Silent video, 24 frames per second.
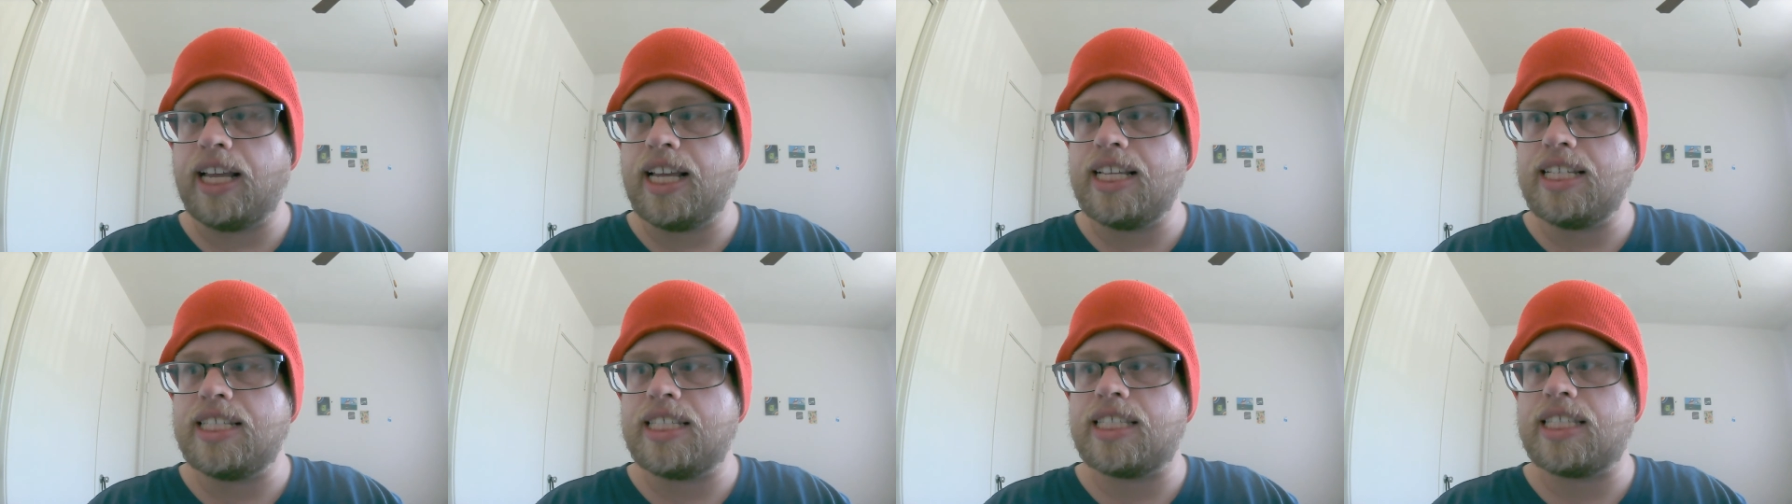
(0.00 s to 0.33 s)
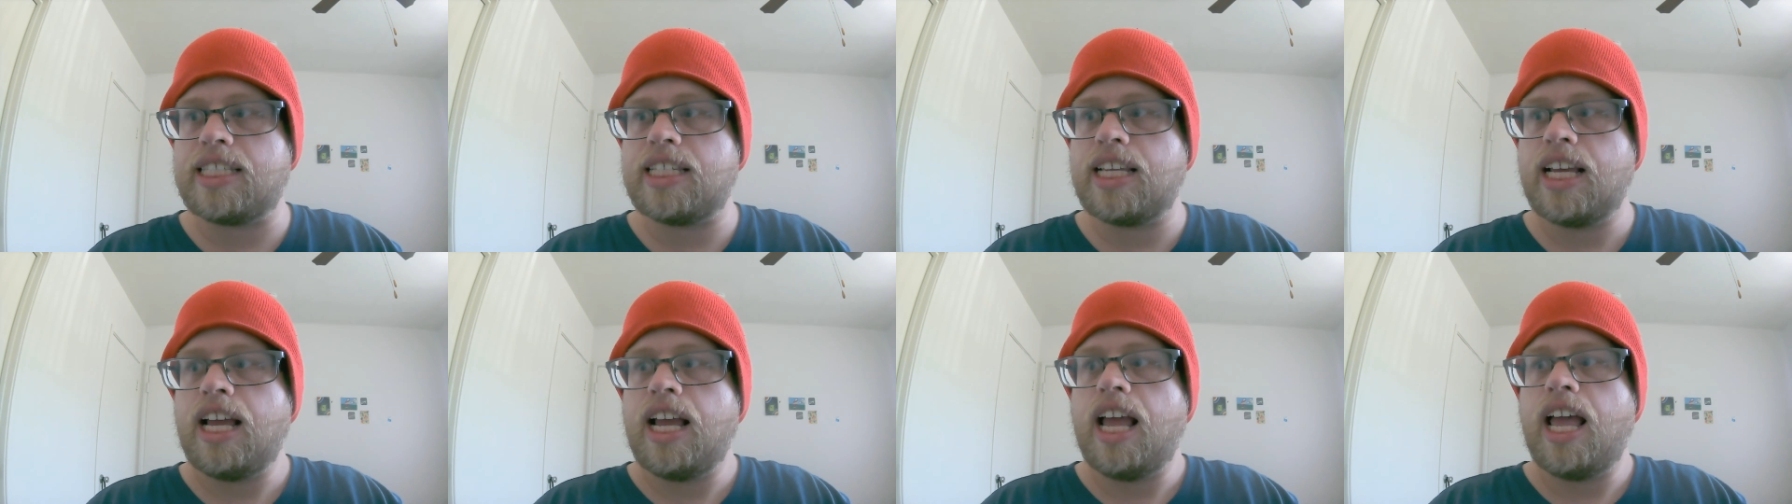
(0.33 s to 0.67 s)

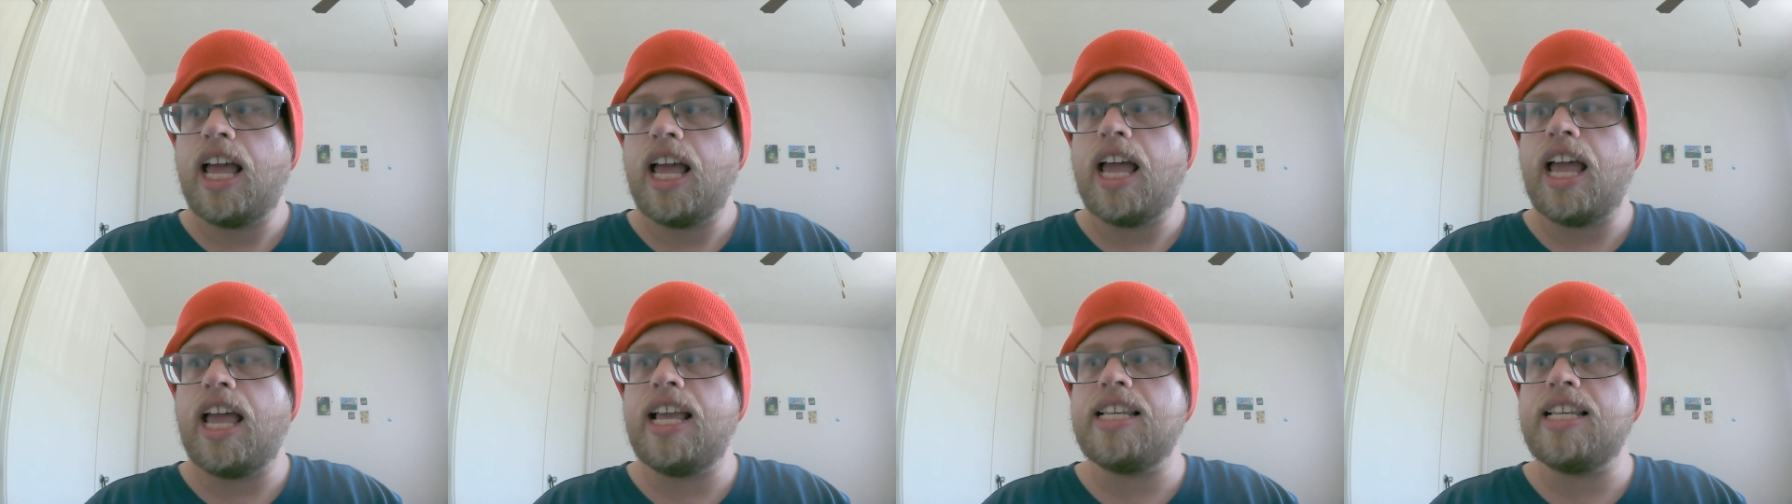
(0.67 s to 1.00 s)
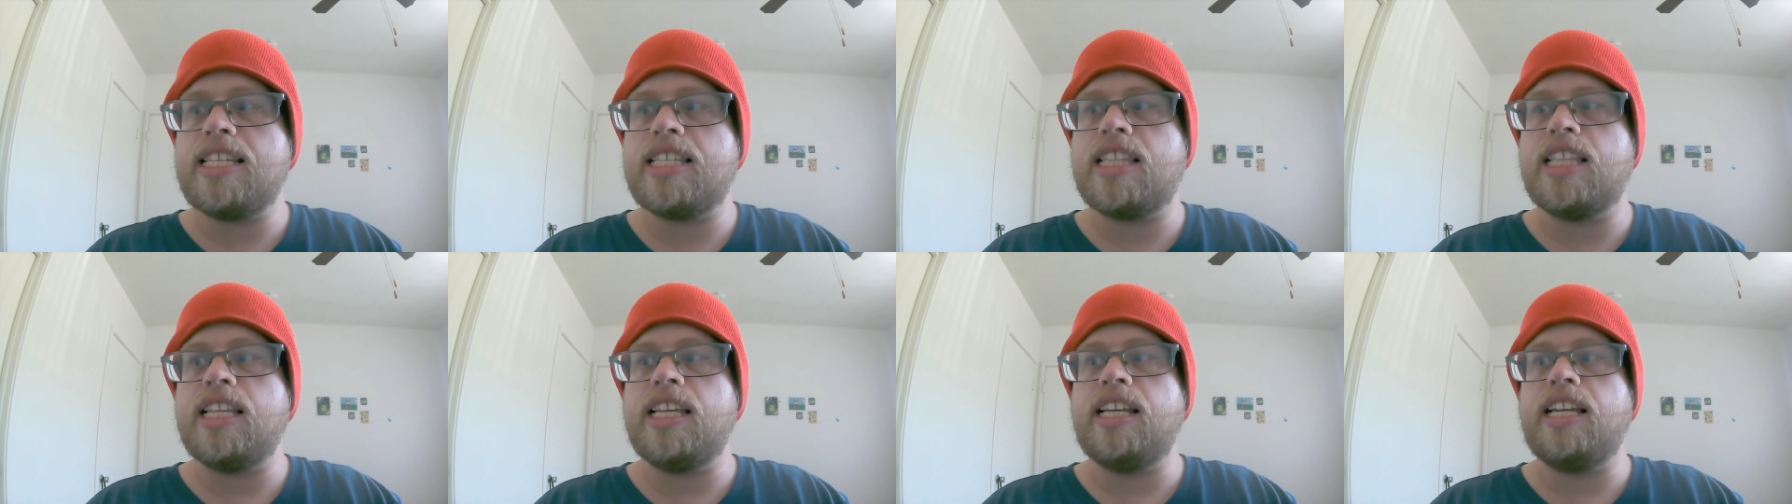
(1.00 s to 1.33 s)
Is
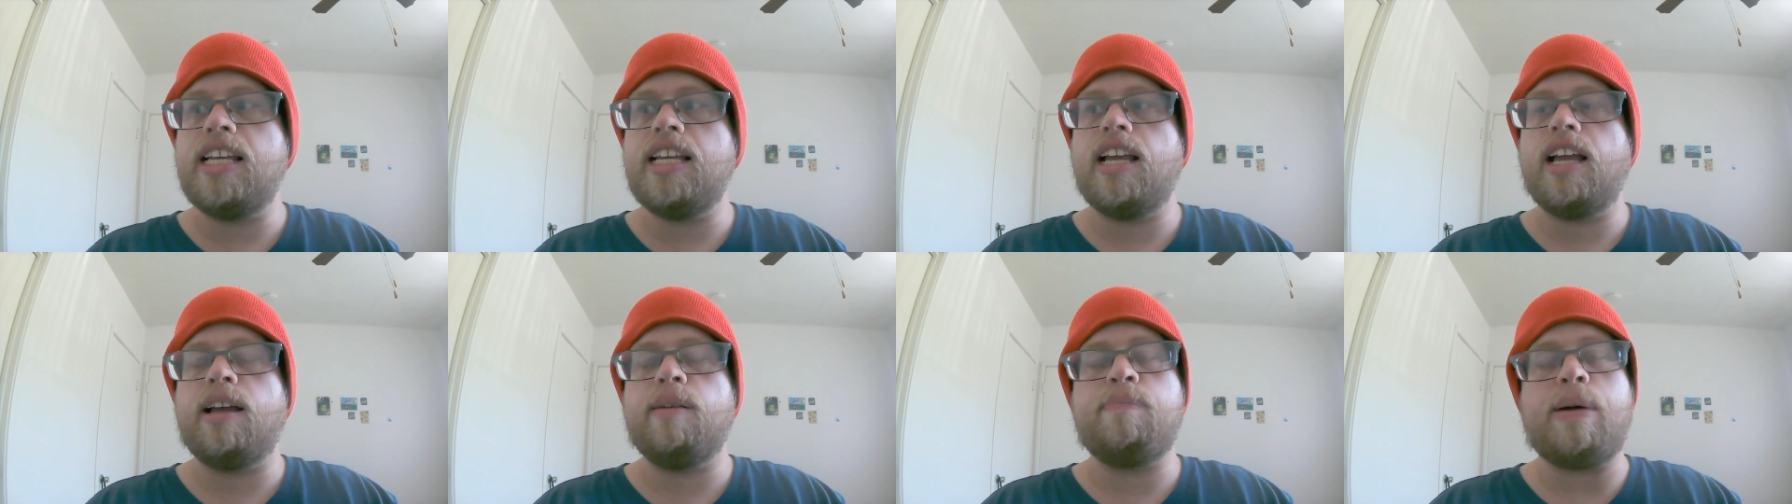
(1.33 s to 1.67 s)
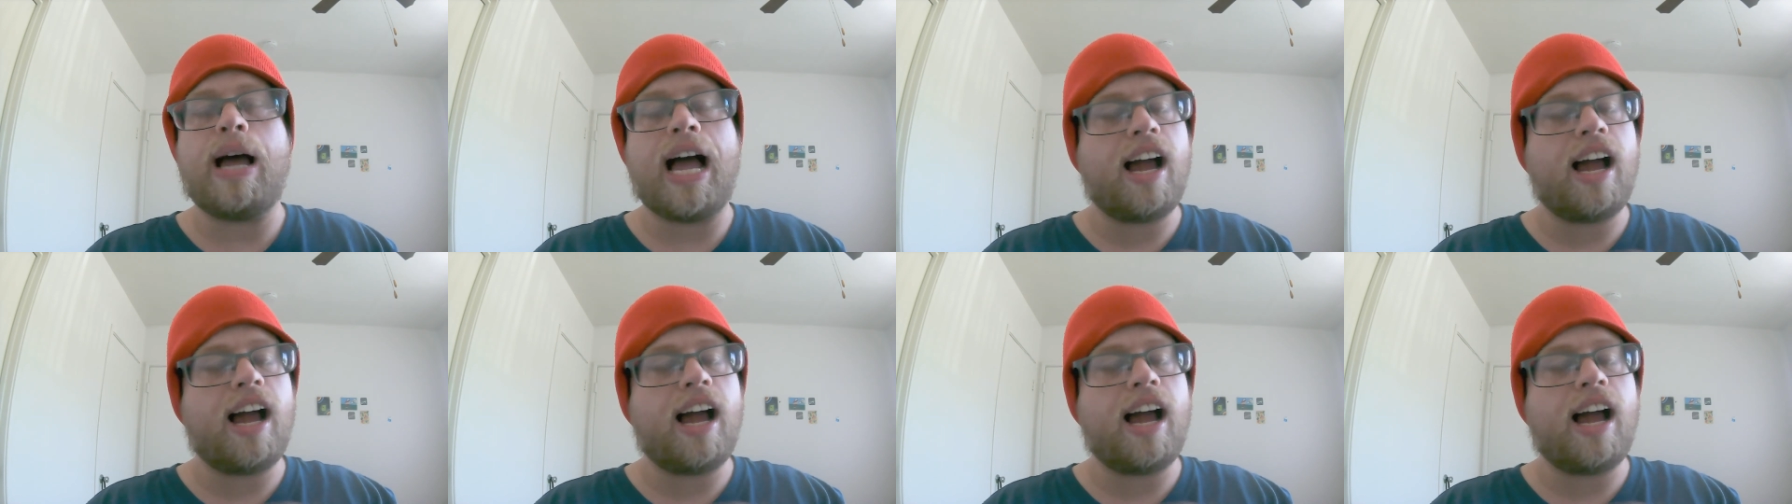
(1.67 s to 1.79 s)
is the